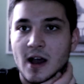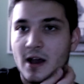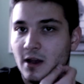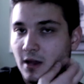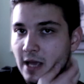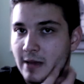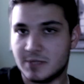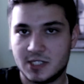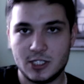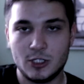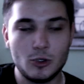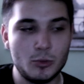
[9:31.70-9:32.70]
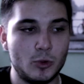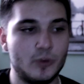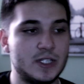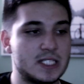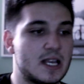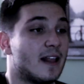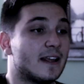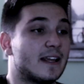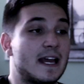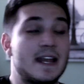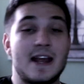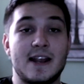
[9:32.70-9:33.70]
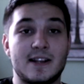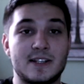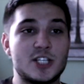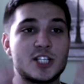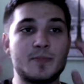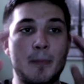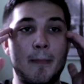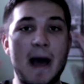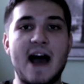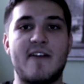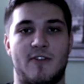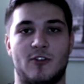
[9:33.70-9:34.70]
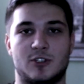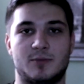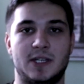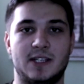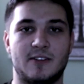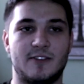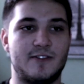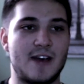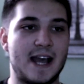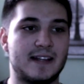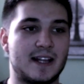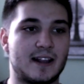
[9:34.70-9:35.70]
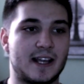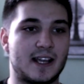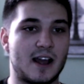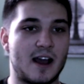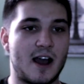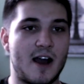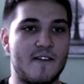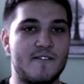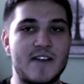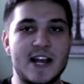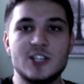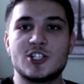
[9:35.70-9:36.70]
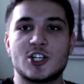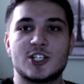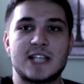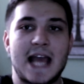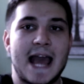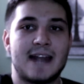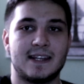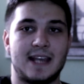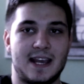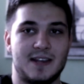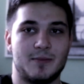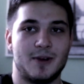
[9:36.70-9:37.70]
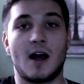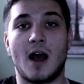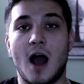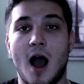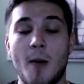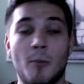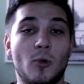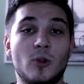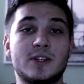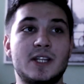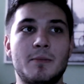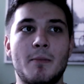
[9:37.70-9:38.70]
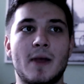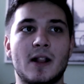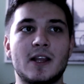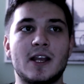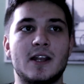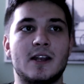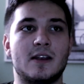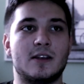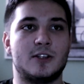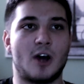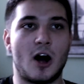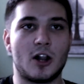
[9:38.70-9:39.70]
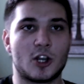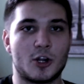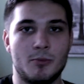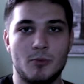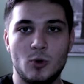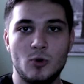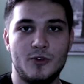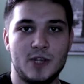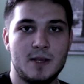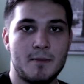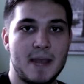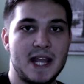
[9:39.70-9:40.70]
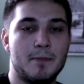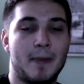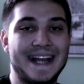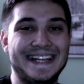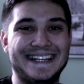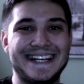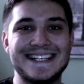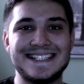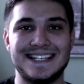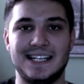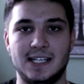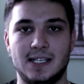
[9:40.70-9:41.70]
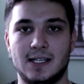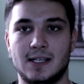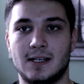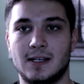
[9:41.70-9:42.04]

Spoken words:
MCU movies. Like, and it just baffles me, the fact that, like, Avengers Endgame, a multi-million-dollar movie made by Disney,